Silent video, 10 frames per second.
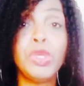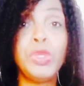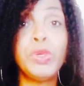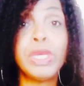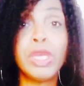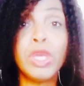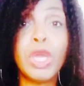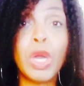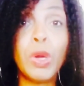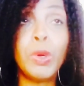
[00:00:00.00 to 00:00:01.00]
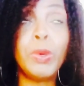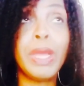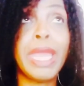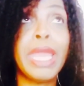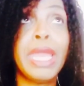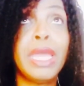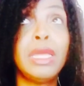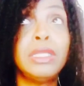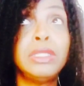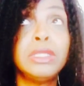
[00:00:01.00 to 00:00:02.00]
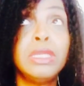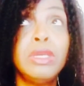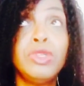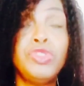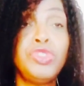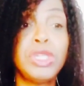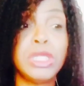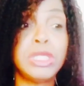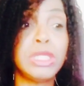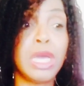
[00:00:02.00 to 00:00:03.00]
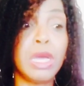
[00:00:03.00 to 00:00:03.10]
you can go and just